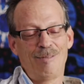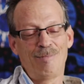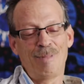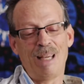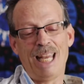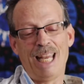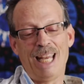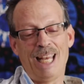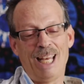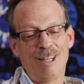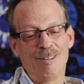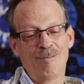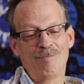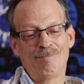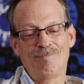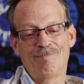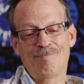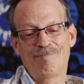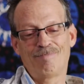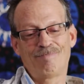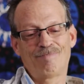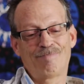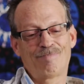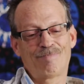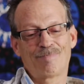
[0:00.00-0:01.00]
Man.
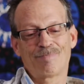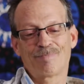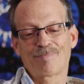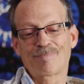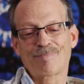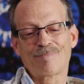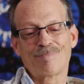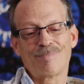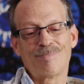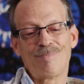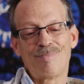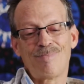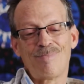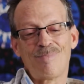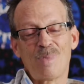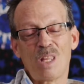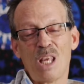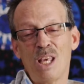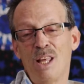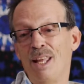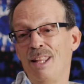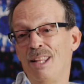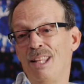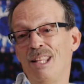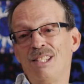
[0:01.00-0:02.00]

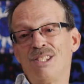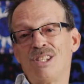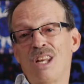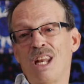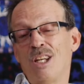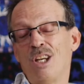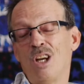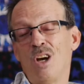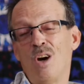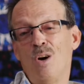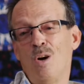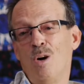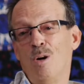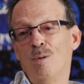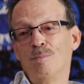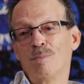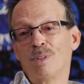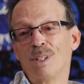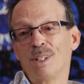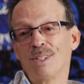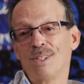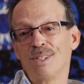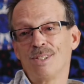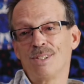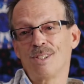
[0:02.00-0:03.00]
And they send you home
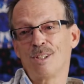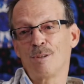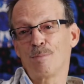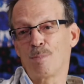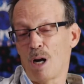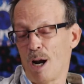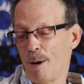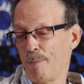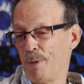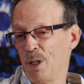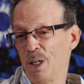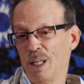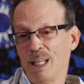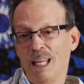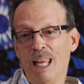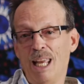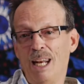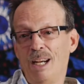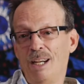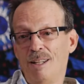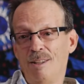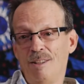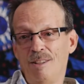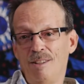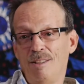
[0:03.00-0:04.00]
because the primary
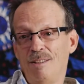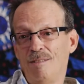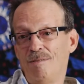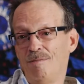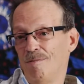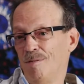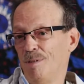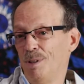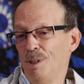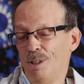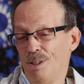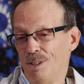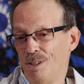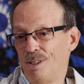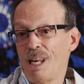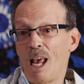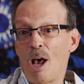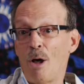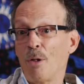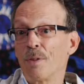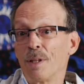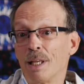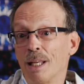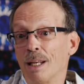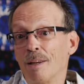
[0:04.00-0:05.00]
candidate was
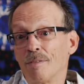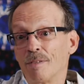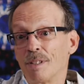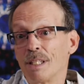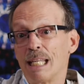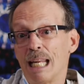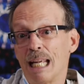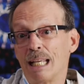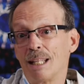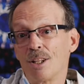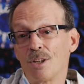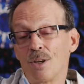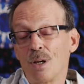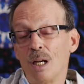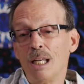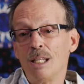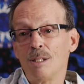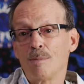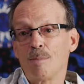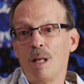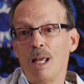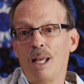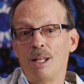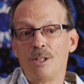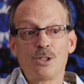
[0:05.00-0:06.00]
healthy enough to take the
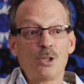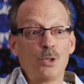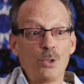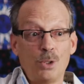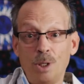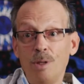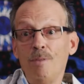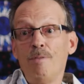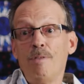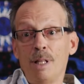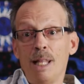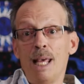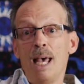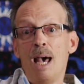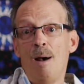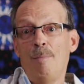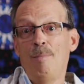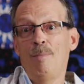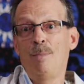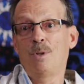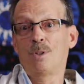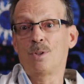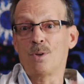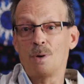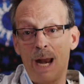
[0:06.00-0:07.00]
transplant. So good for
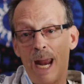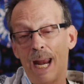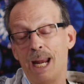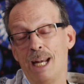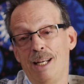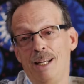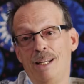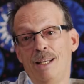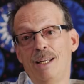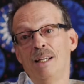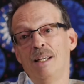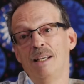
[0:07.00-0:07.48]
them. Great.